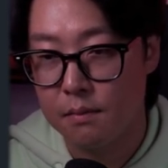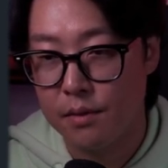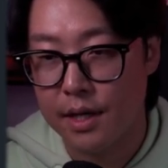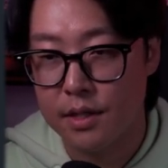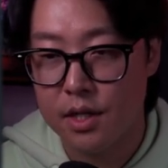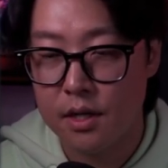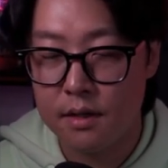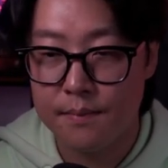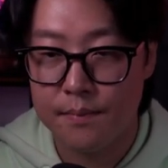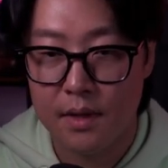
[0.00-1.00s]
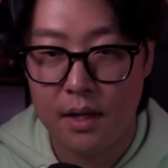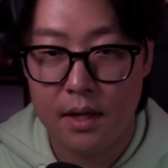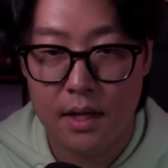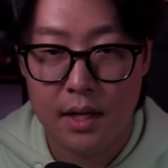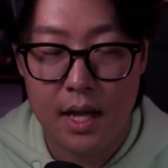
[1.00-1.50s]
Player turn.
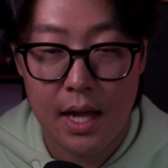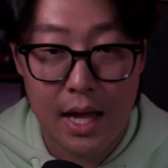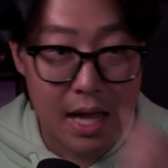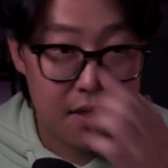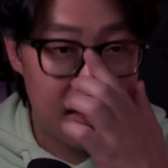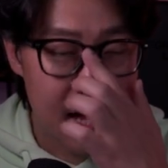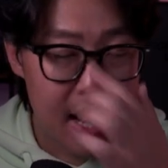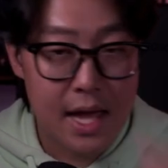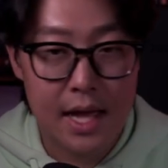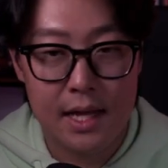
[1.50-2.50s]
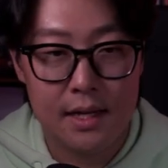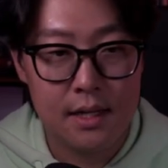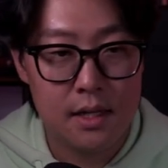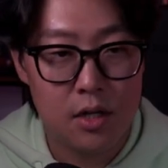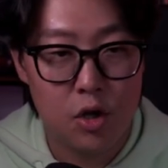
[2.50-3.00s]
And
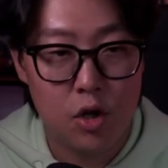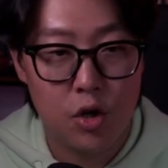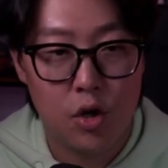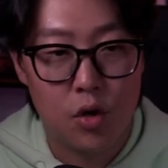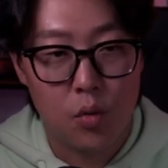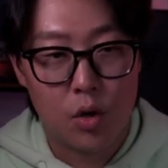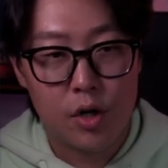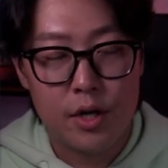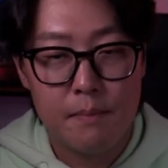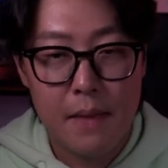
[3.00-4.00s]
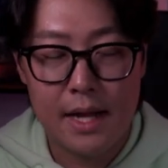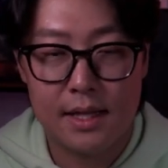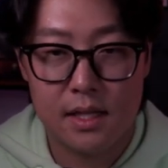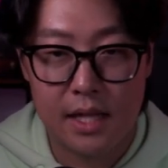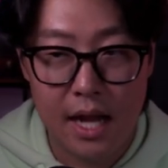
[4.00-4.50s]
then we're going to
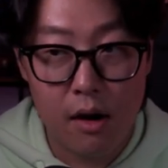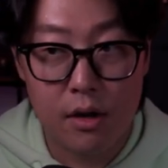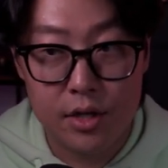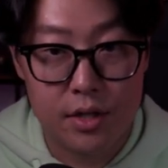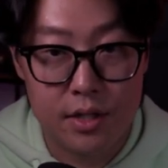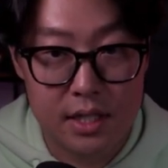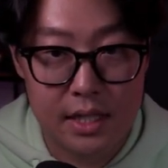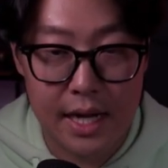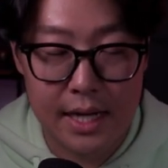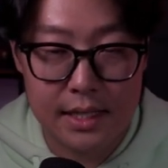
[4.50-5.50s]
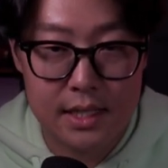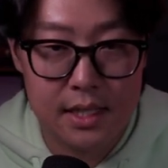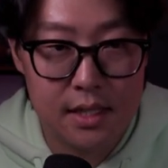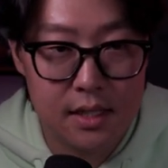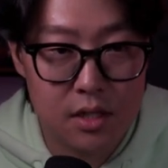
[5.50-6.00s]
make the character
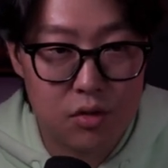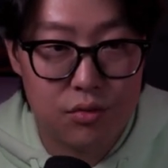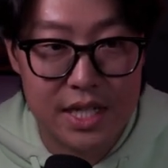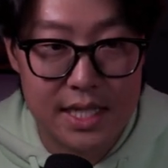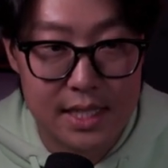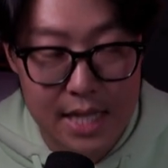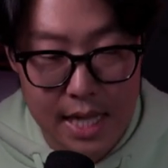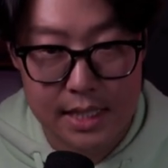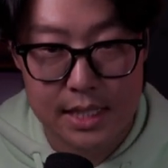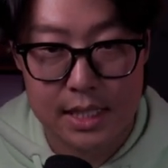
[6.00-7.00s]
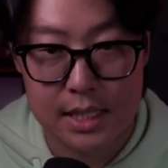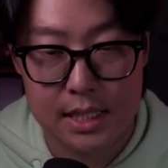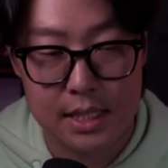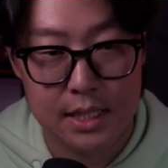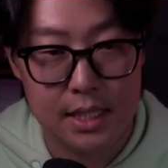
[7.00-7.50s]
state reset.
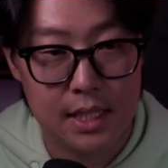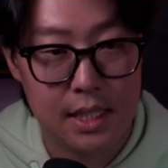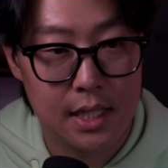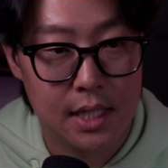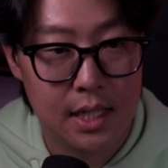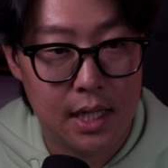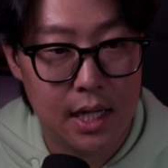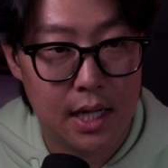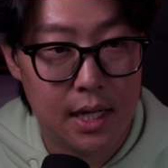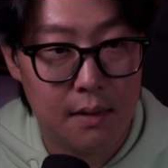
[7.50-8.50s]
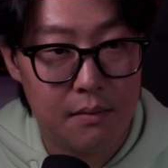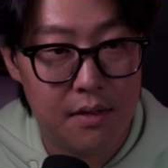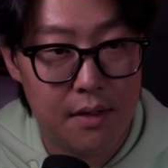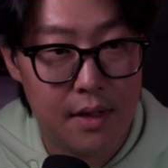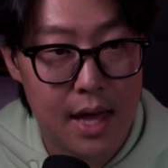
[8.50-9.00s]

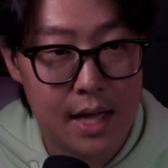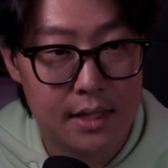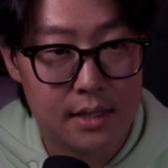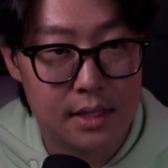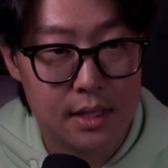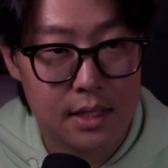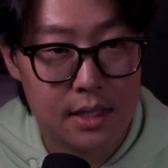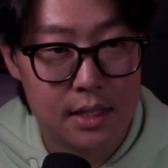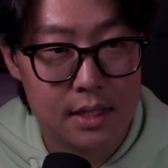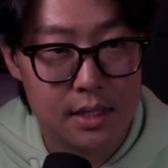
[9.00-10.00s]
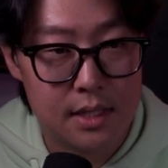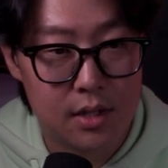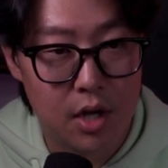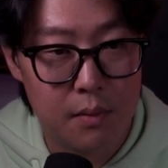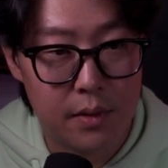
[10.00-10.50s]
That is
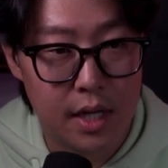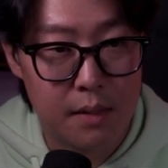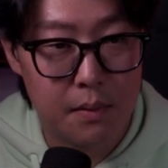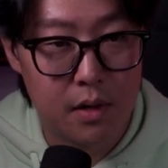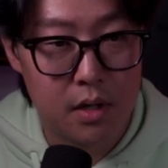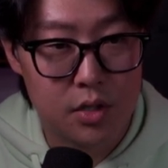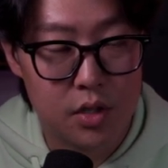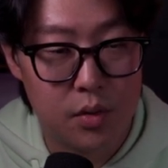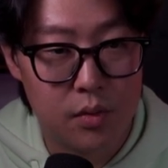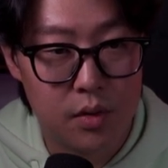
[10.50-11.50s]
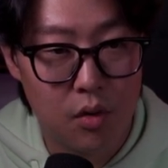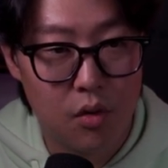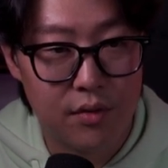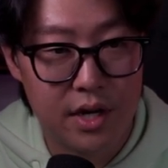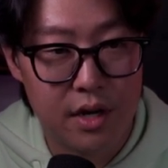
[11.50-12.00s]
the complicated part. So
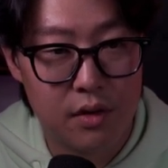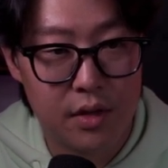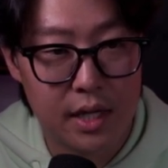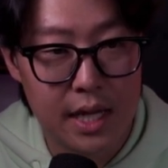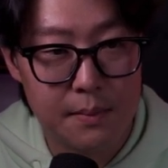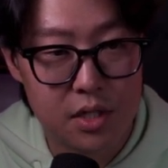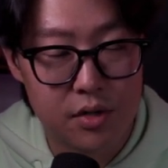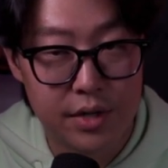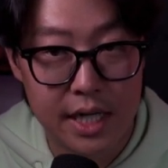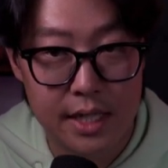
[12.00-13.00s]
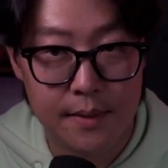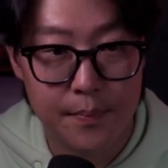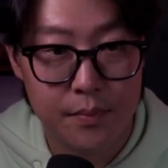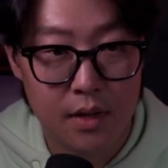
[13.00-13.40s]
over here on the game screen,